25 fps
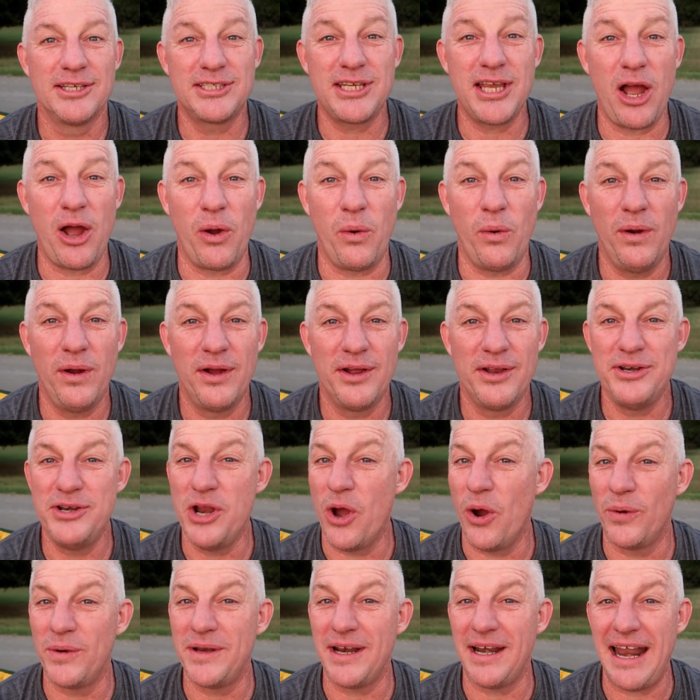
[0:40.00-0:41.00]
So,
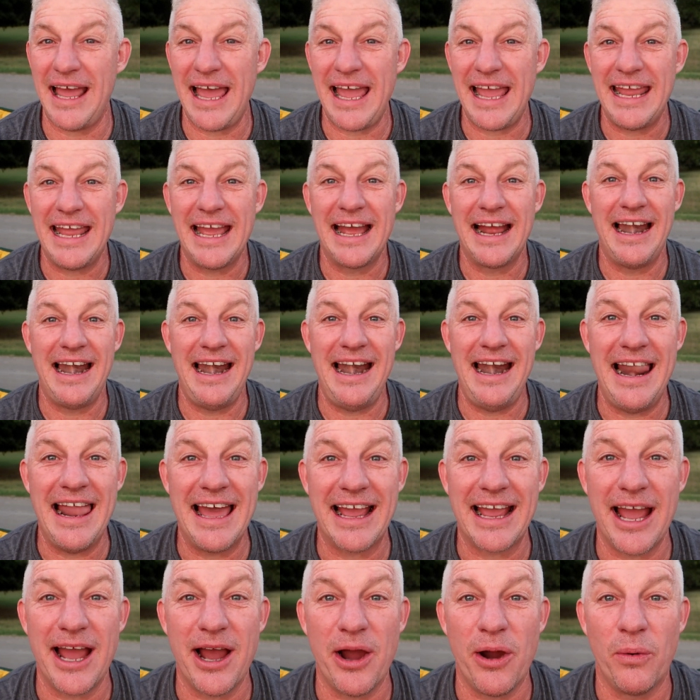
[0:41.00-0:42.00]
no delay,
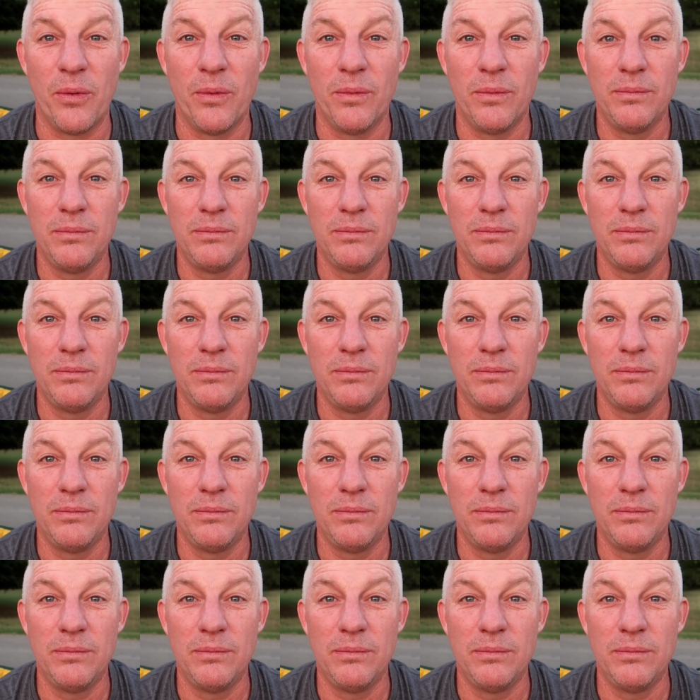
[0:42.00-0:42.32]
let go.